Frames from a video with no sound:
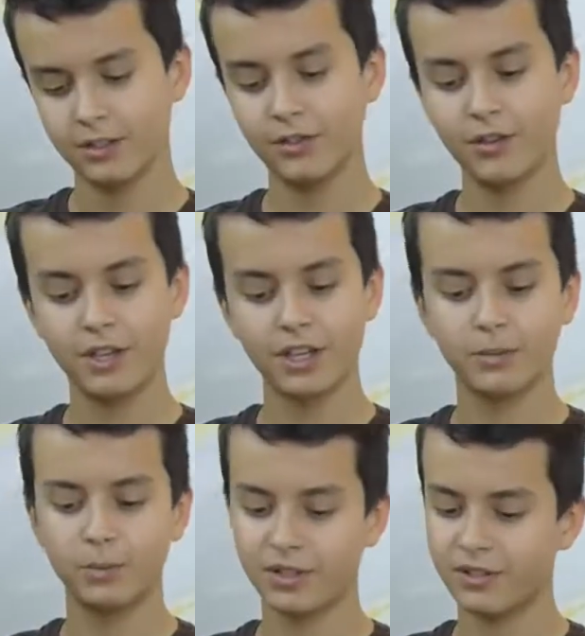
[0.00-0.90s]
Do you think
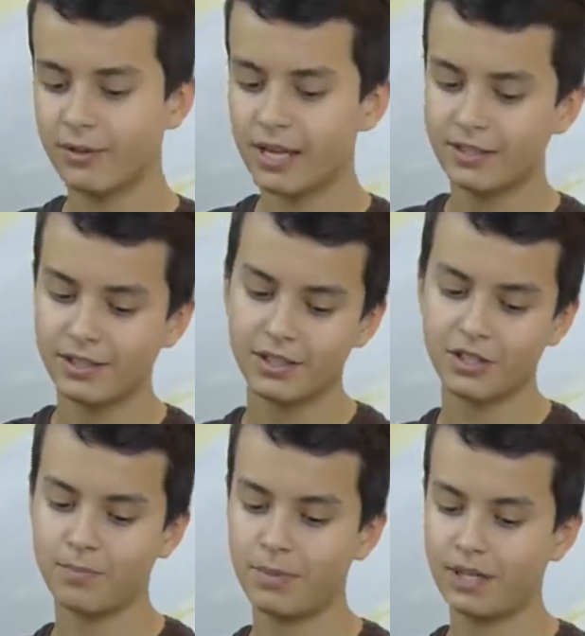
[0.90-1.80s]
it was the right
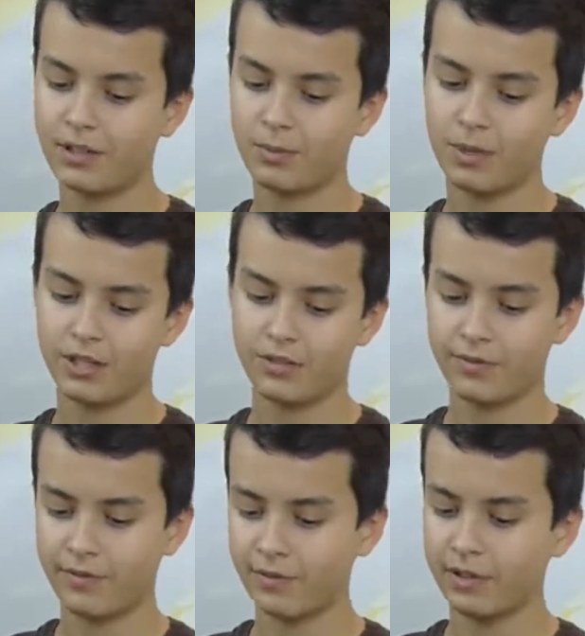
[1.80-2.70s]
decision by the Swedish
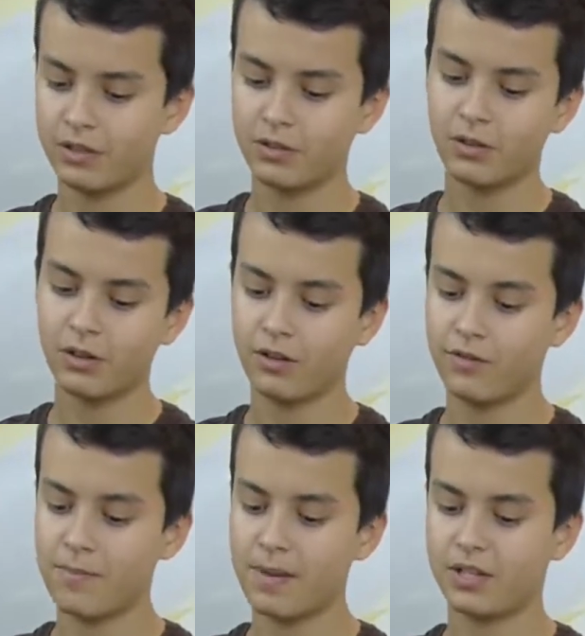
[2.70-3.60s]
referee to call off
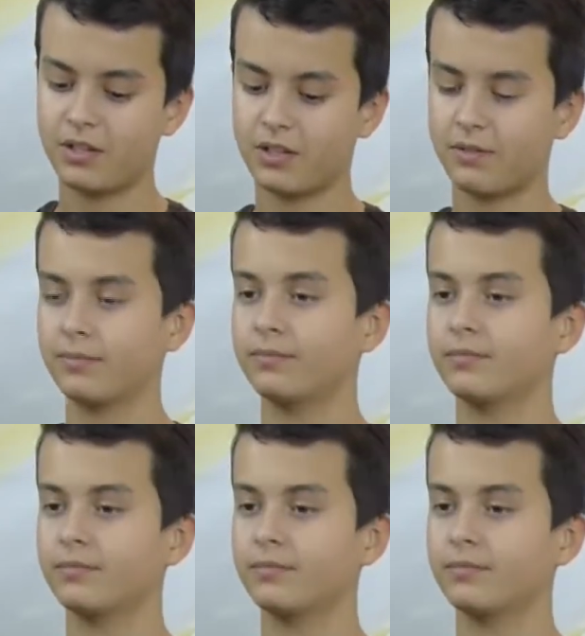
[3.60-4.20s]
the match?